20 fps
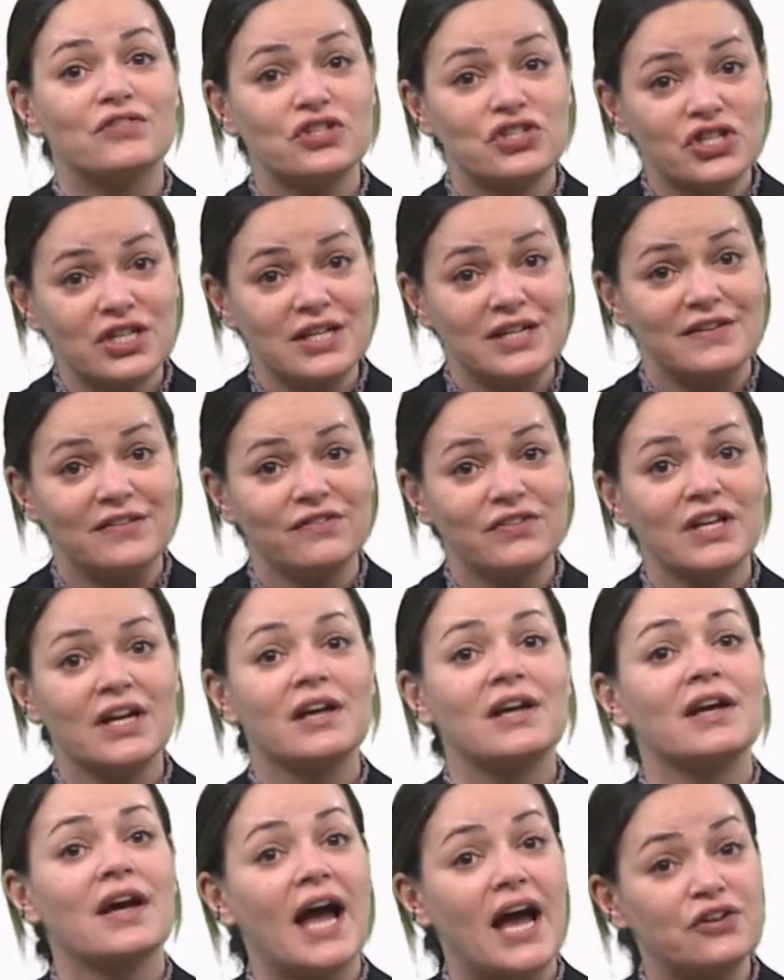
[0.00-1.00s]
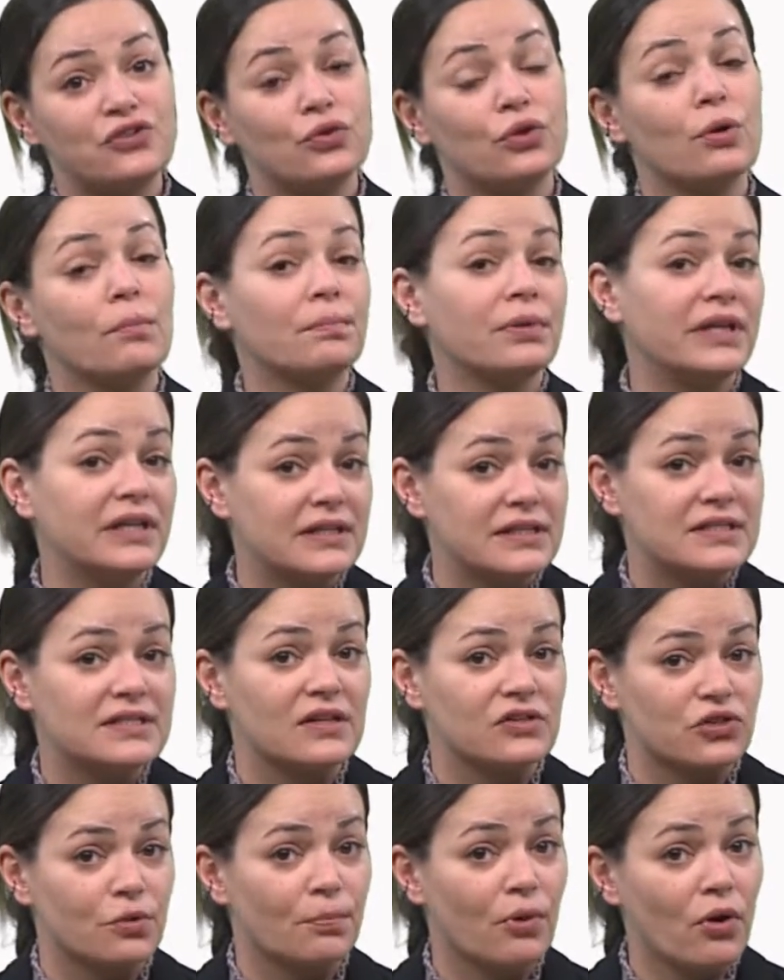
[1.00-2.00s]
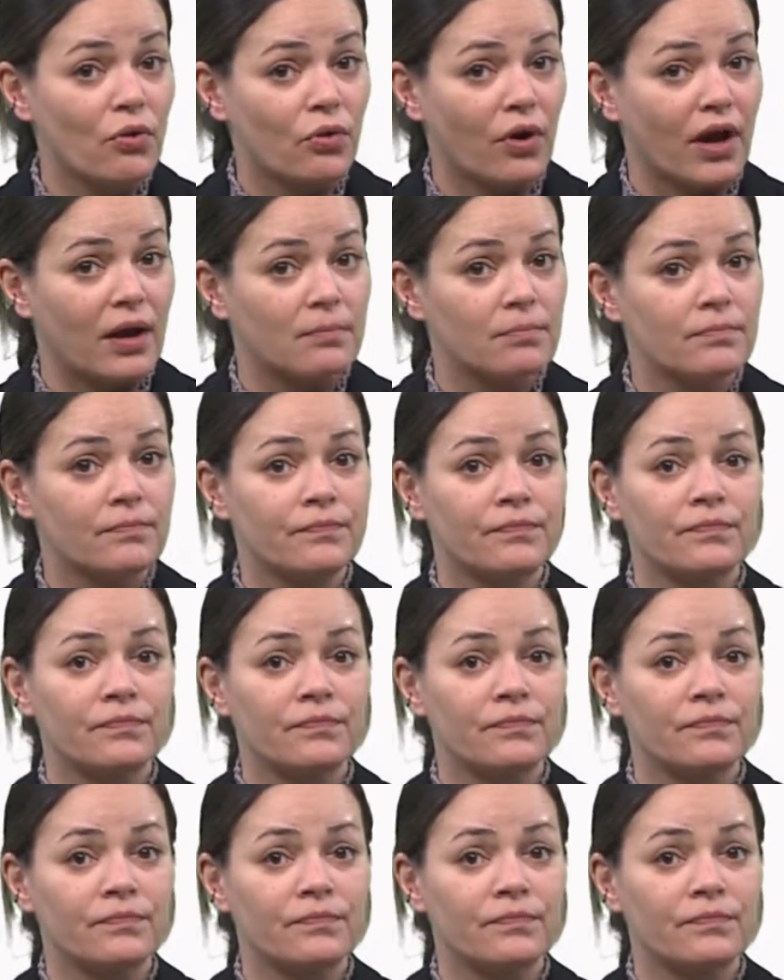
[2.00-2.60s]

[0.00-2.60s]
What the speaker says: achieved had you completed such a program.